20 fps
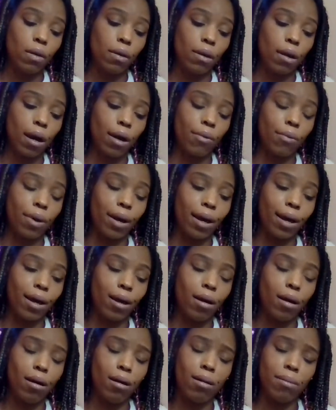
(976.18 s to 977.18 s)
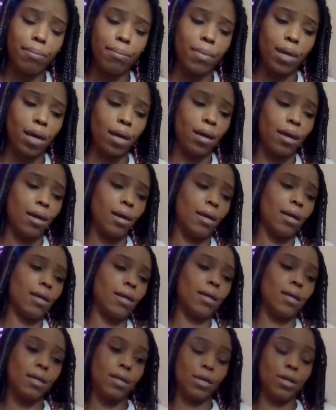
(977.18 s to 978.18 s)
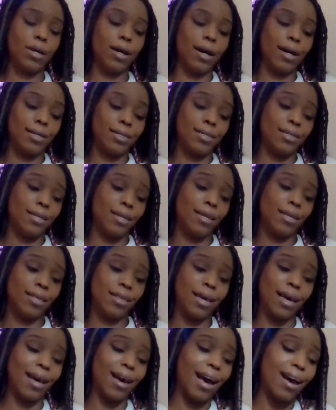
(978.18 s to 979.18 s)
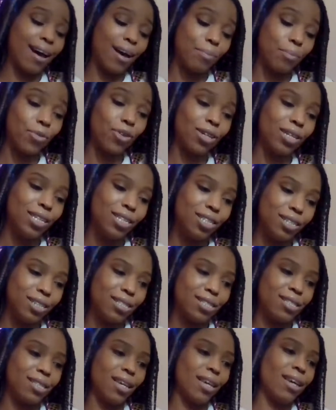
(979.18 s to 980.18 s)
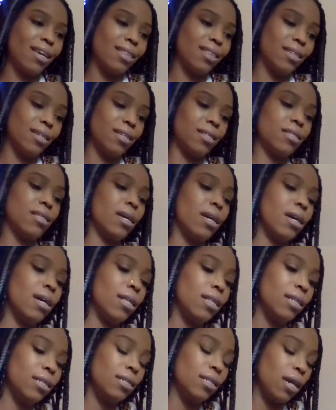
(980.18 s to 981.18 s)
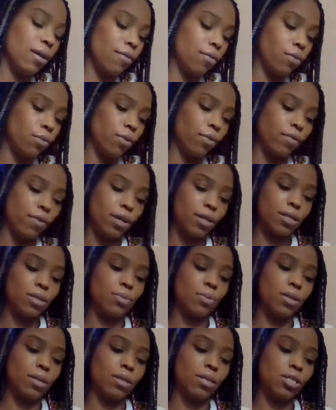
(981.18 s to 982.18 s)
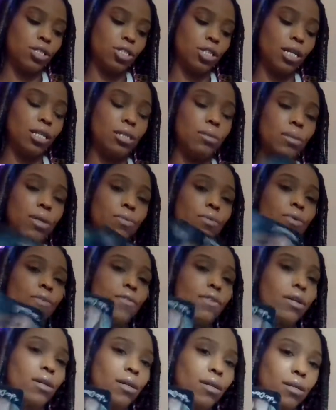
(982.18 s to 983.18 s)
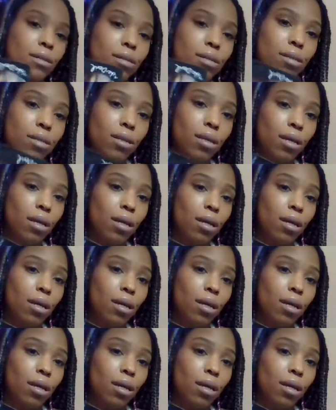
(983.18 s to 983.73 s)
All right. Oh, man. You guys did that. I'm really just seeing this, the devil reverse with this judgment reverse.